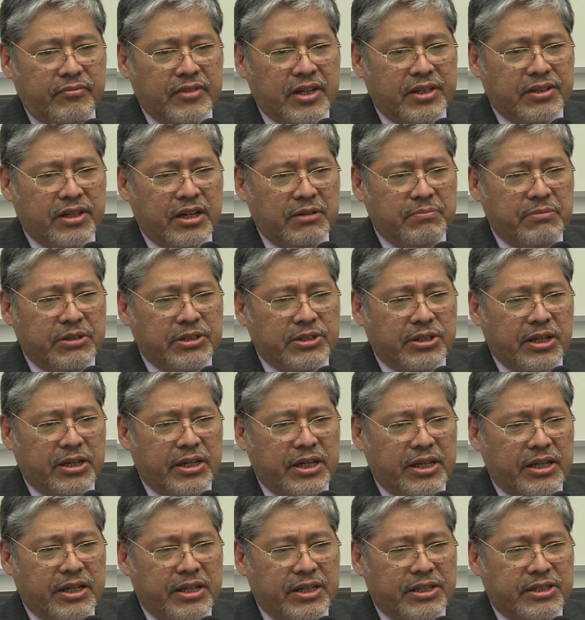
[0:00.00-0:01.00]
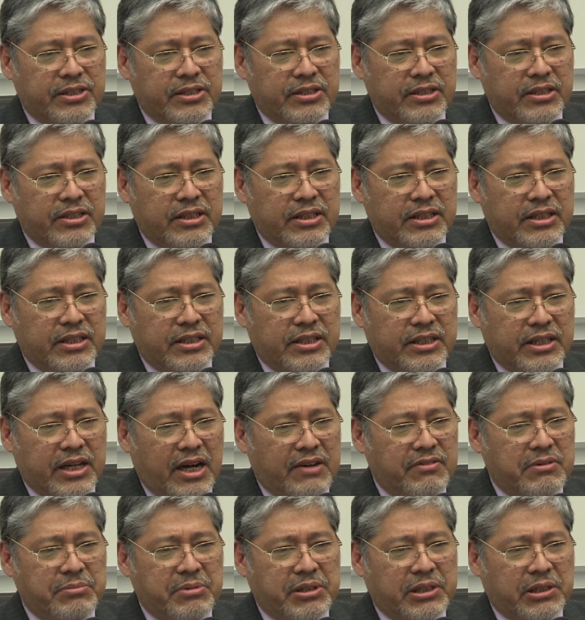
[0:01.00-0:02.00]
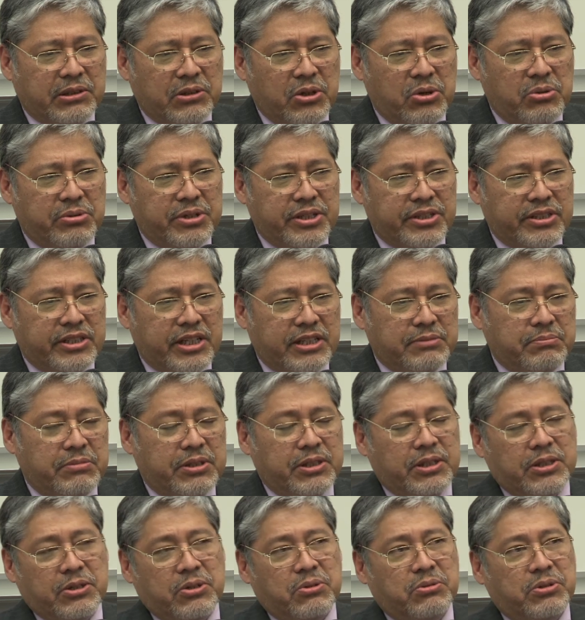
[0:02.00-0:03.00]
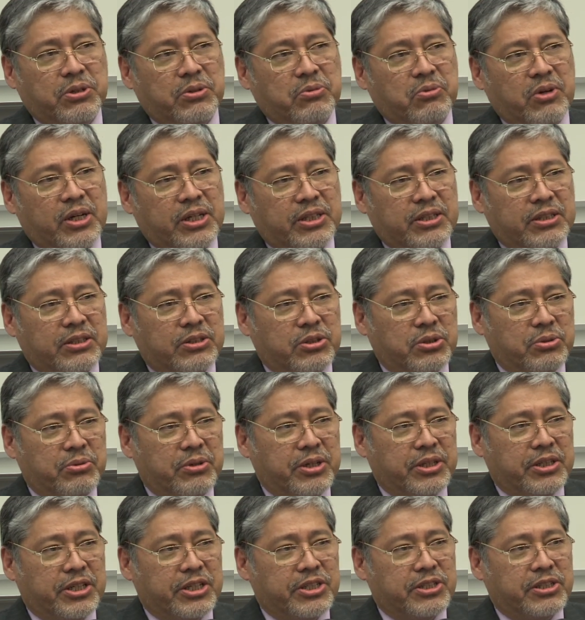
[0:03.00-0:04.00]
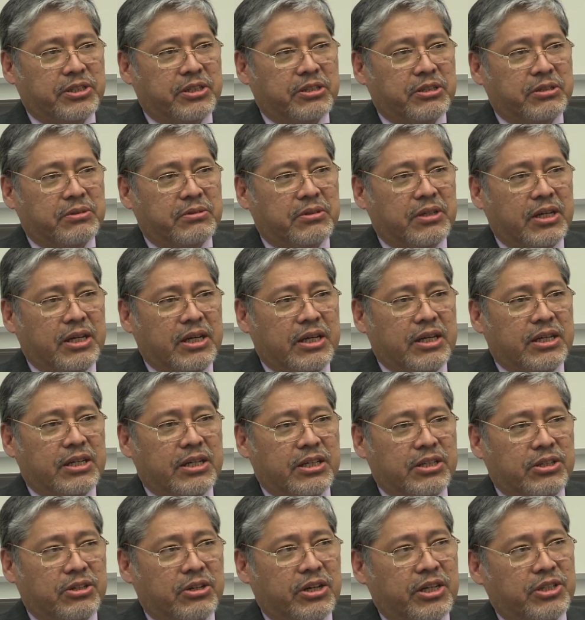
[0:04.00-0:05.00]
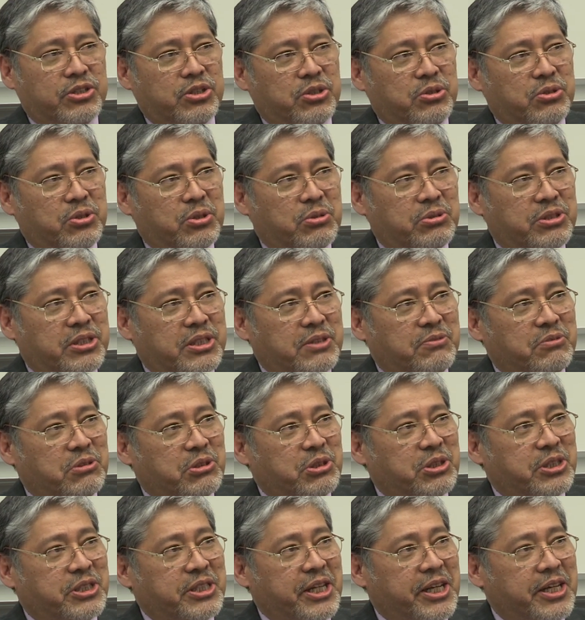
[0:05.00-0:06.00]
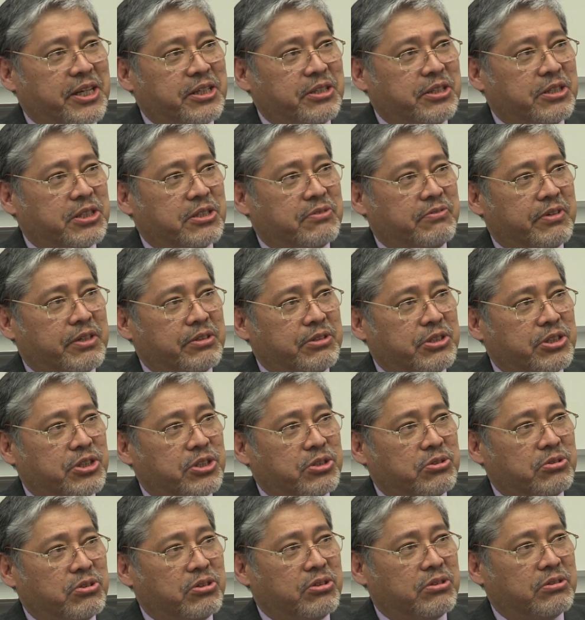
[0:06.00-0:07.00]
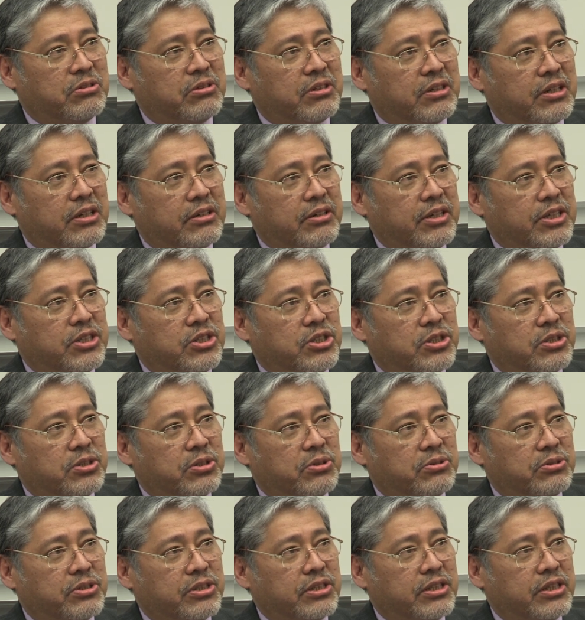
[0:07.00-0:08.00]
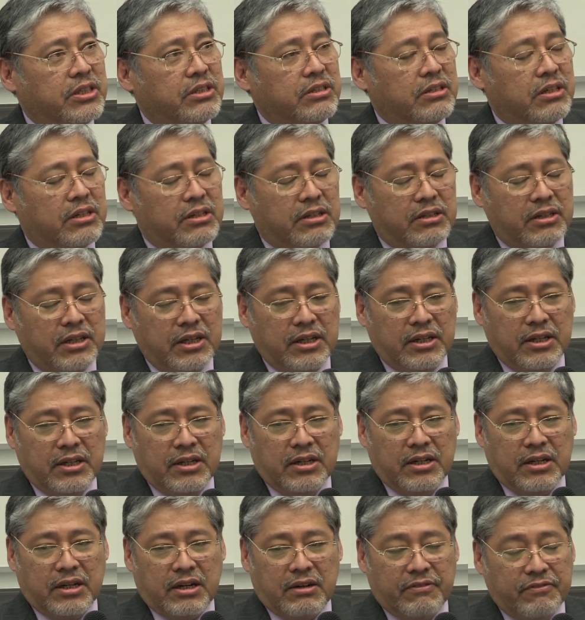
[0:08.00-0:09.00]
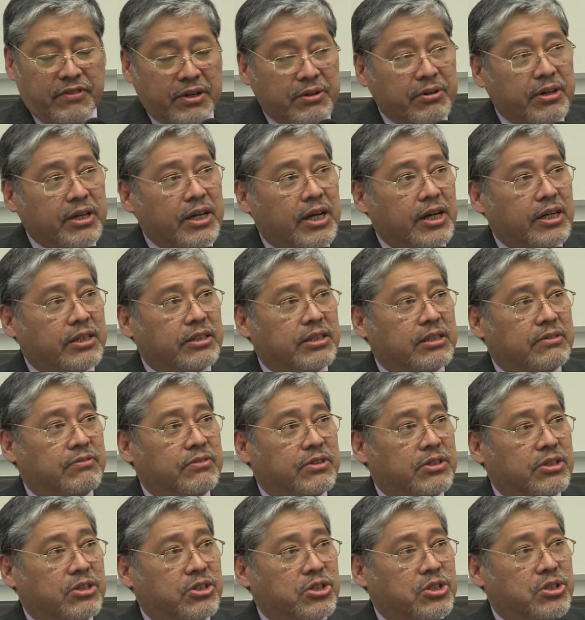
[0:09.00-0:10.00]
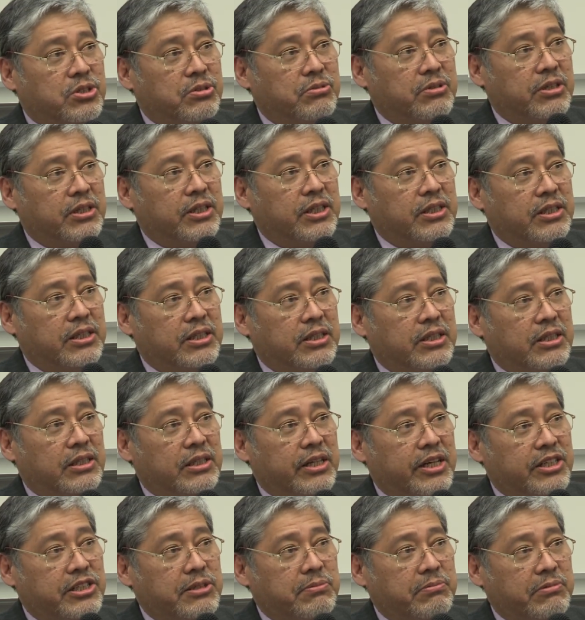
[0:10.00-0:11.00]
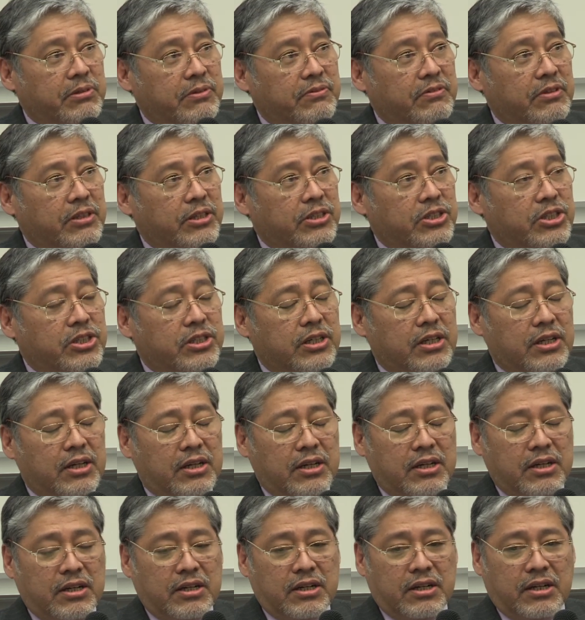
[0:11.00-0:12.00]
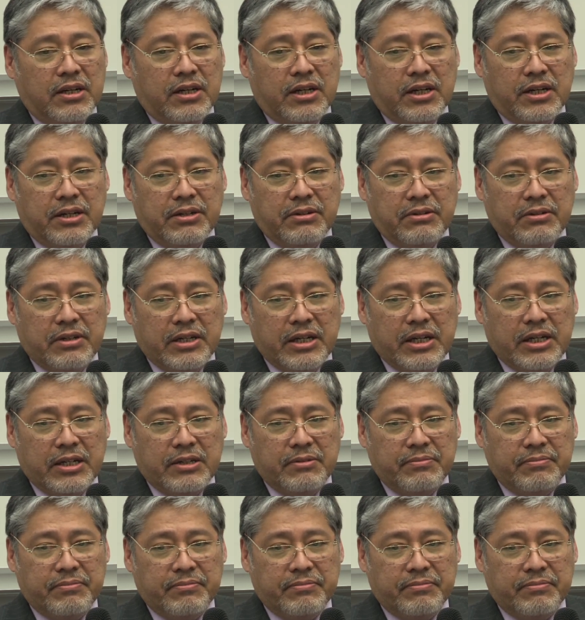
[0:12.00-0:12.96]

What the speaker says: have been the government alone has not been the only one doing this. There, civil society is very strong. Our NGOs there are very active in ensuring that the less privileged are